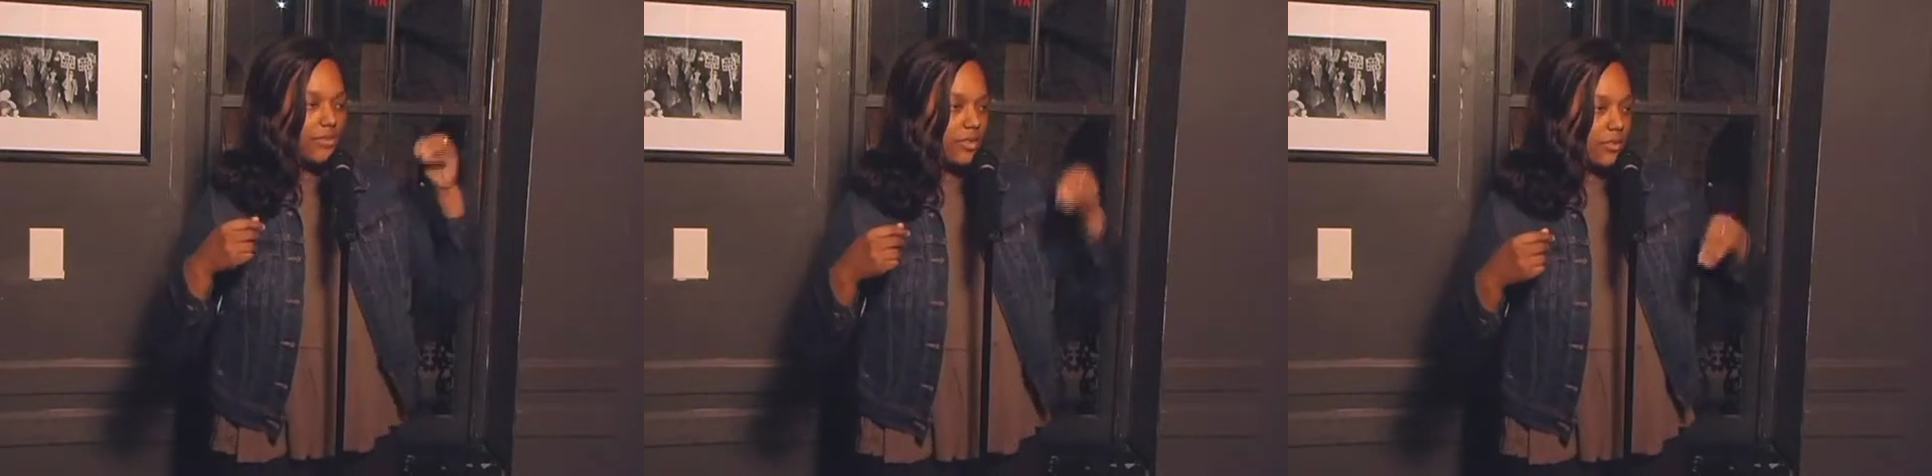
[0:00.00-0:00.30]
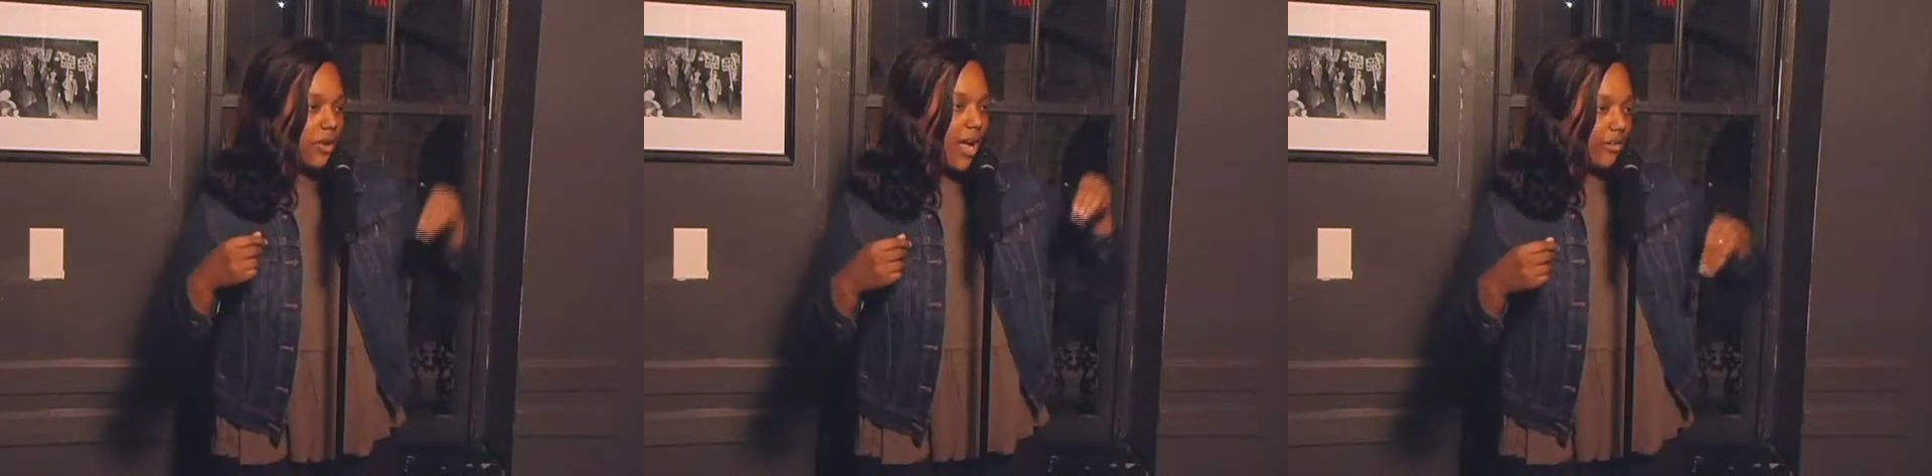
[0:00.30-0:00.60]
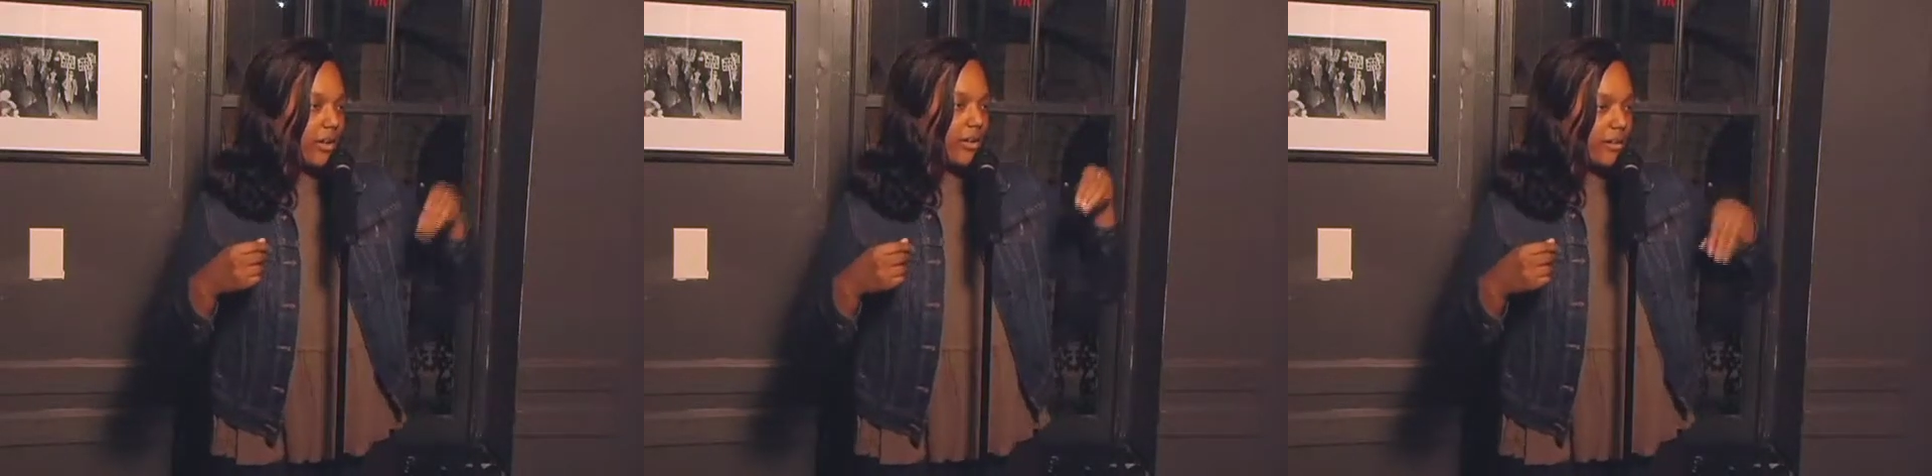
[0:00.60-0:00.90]
the
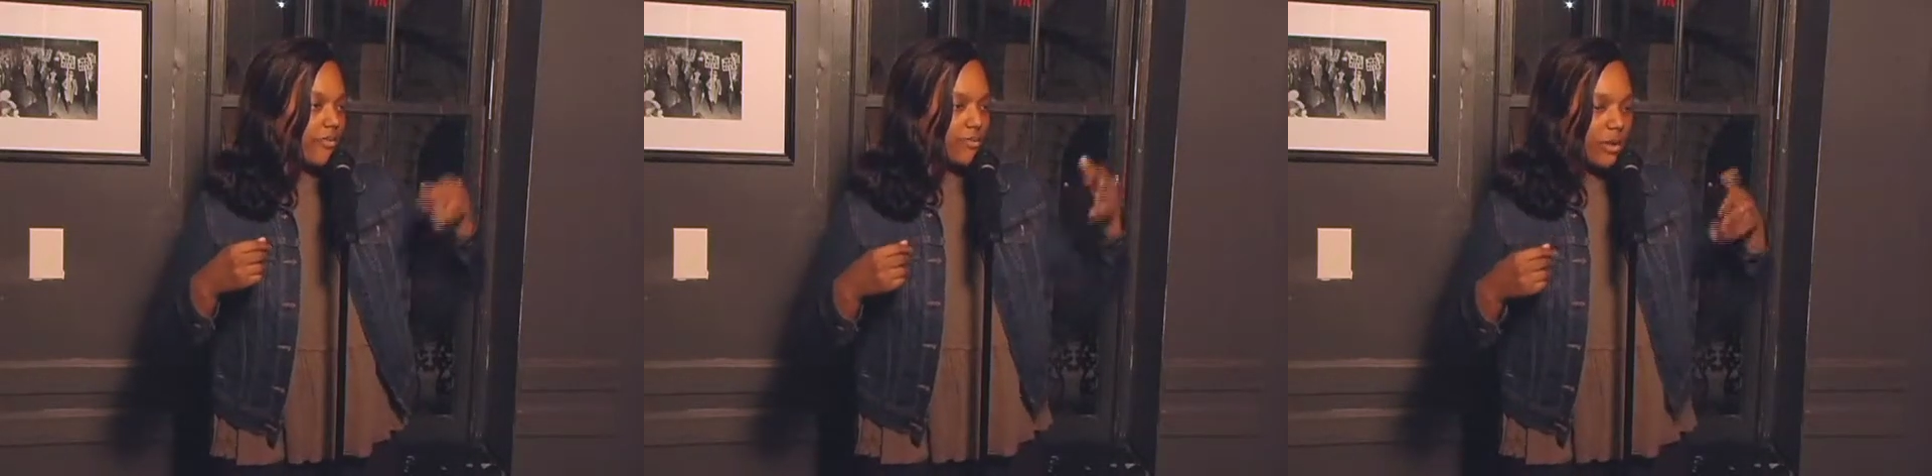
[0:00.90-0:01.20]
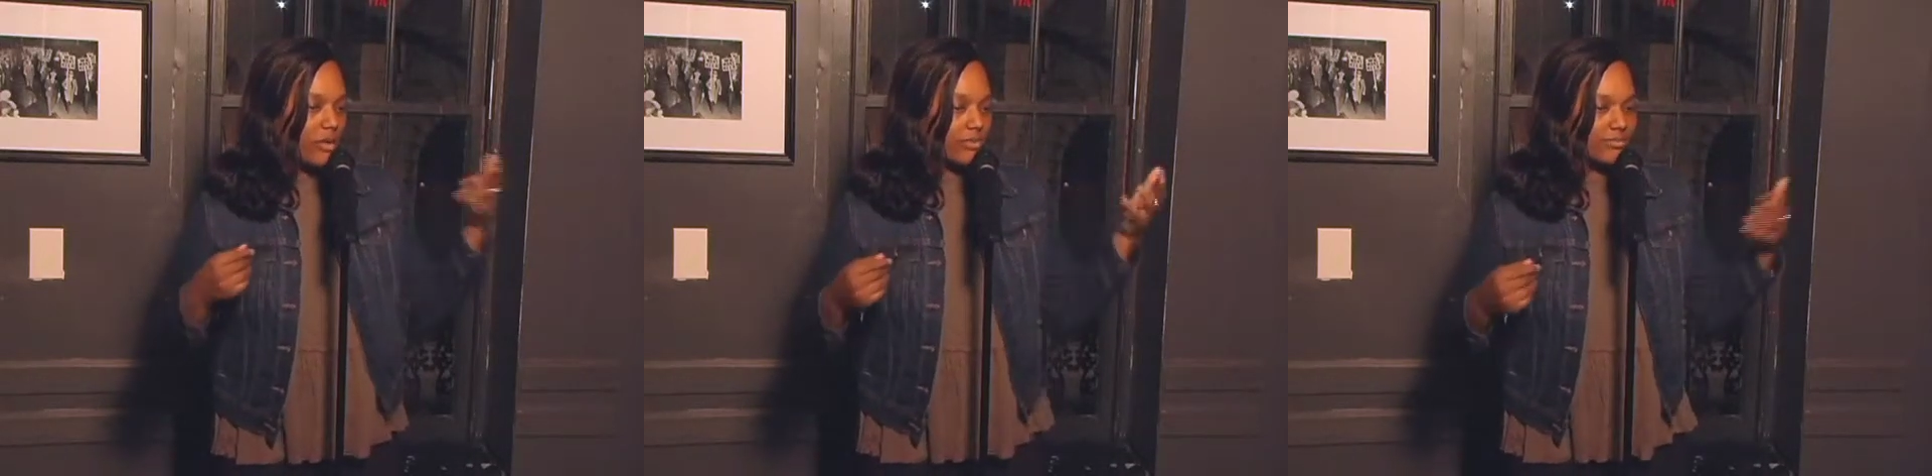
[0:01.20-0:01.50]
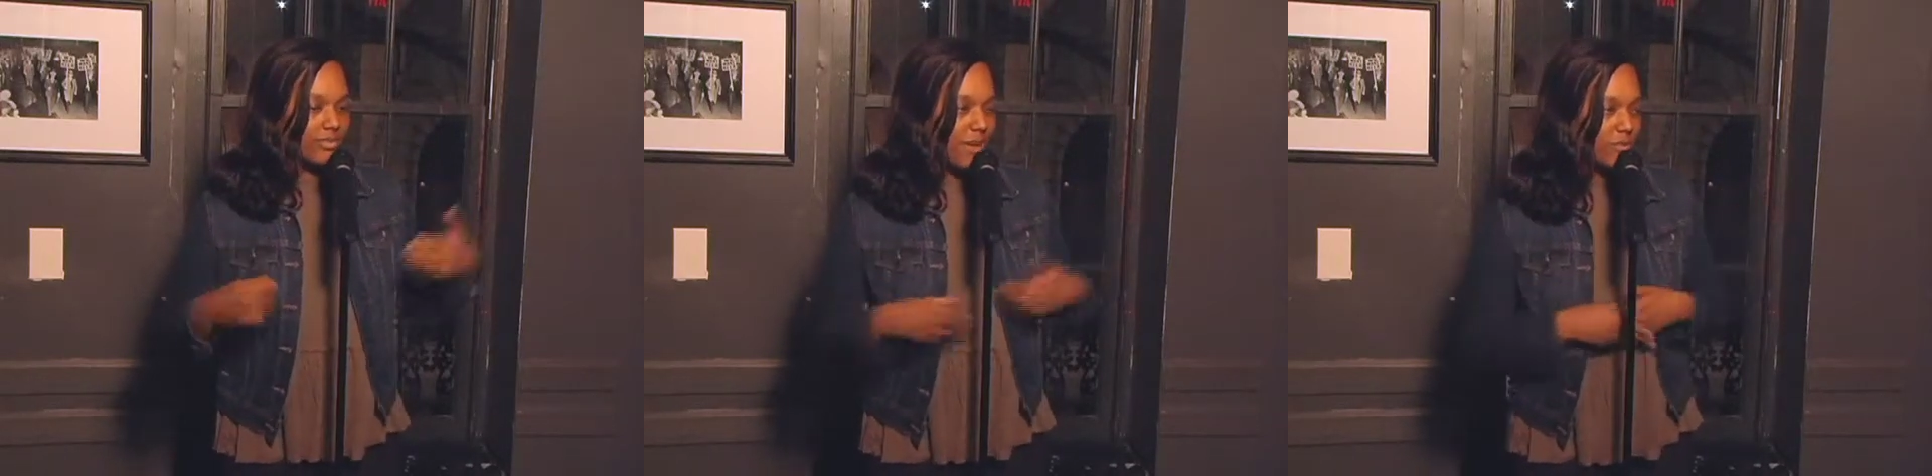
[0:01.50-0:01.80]
driver of the boat,
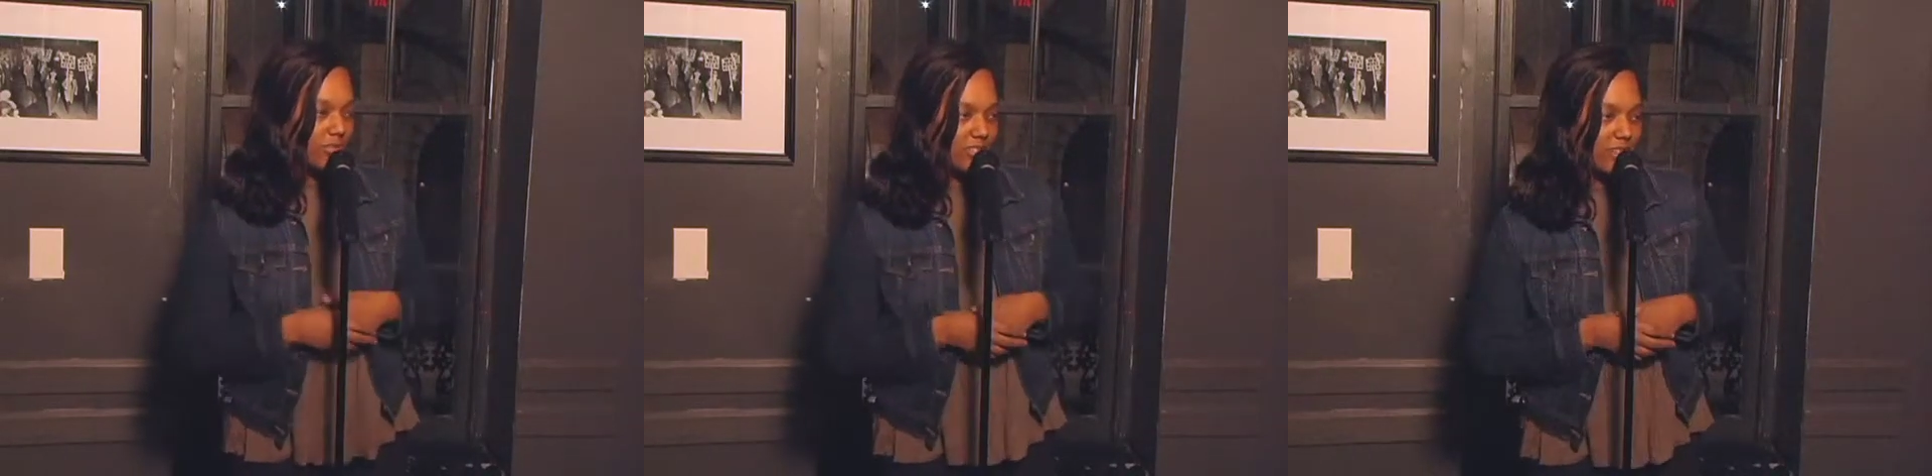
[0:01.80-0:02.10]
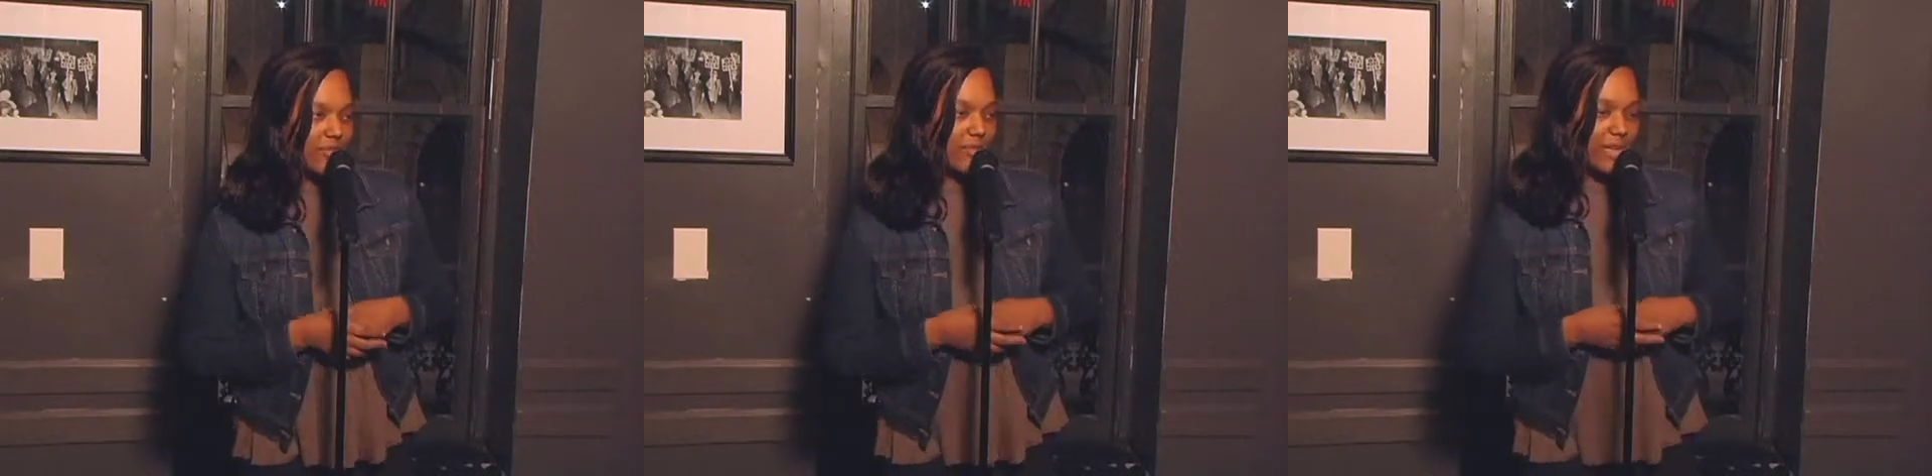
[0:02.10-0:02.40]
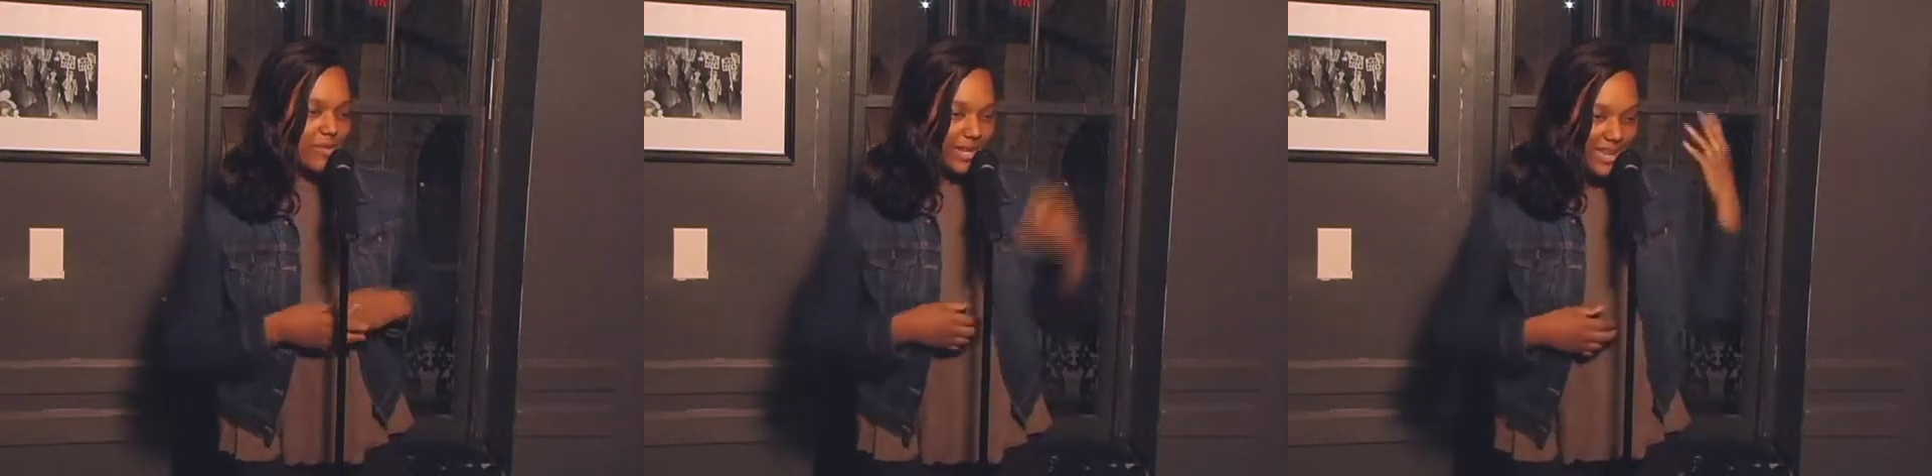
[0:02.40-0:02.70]
I'm sure there's a name for
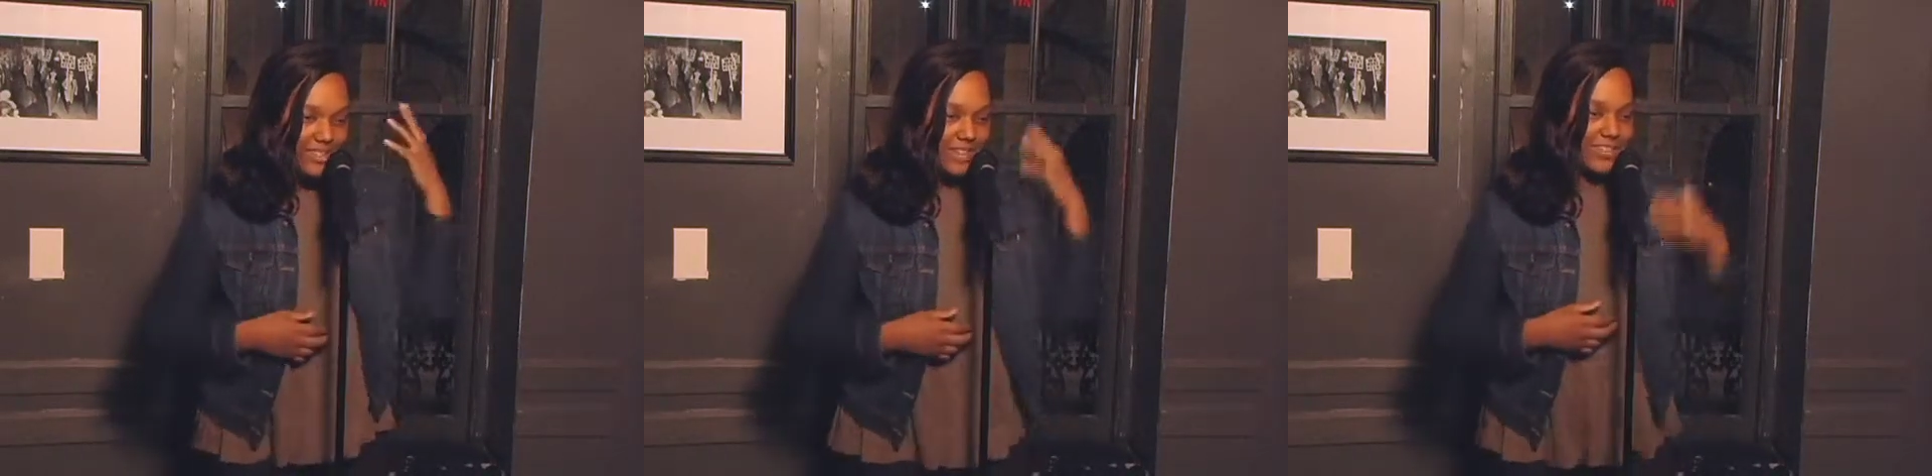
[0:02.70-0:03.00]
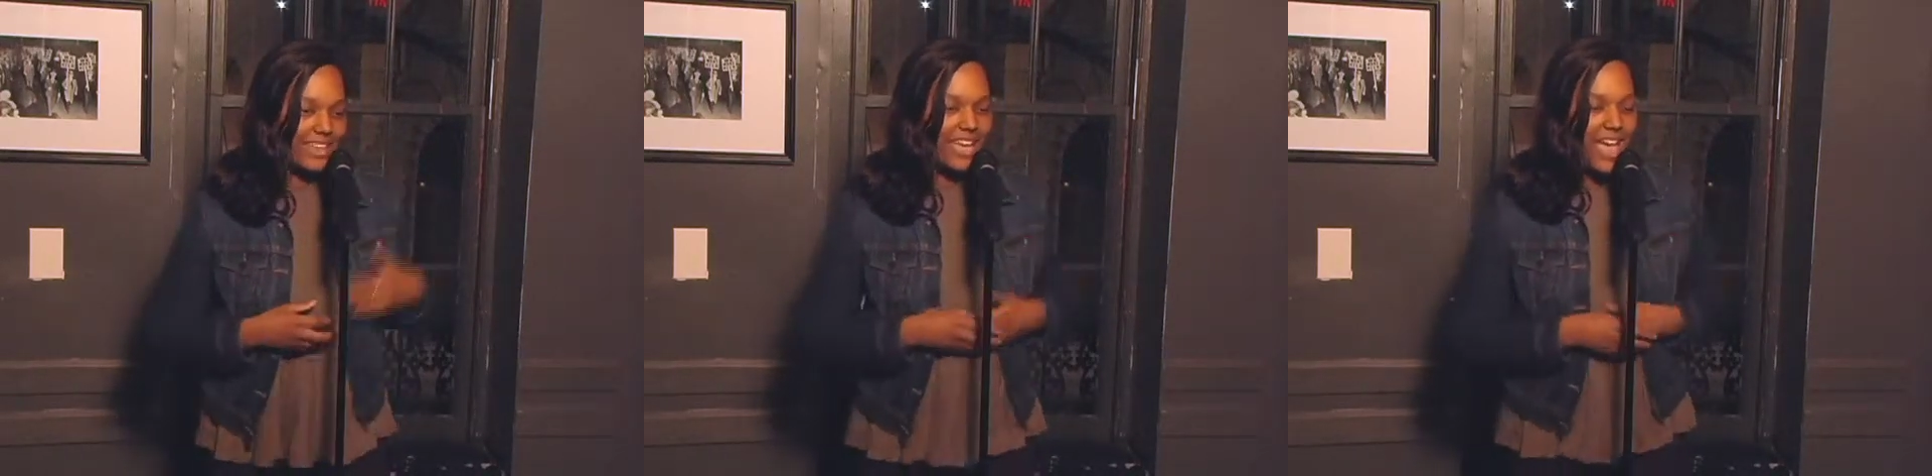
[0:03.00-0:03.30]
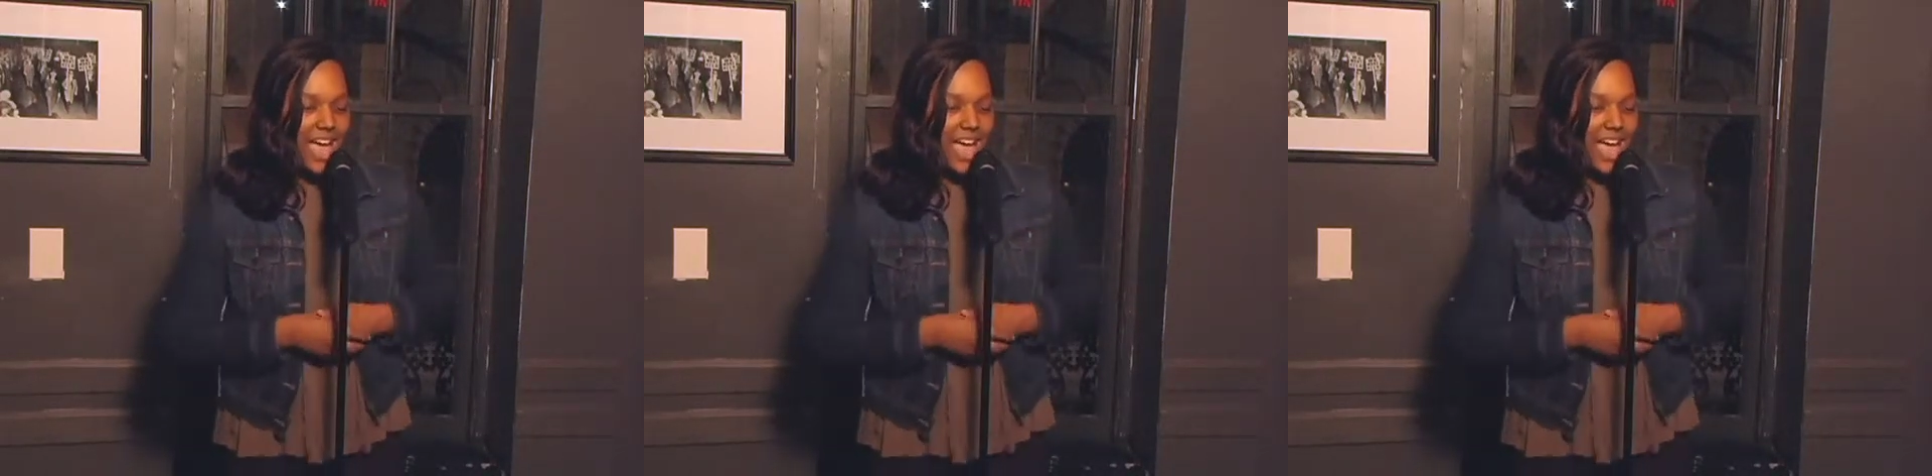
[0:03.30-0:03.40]
that, but I can't think of it,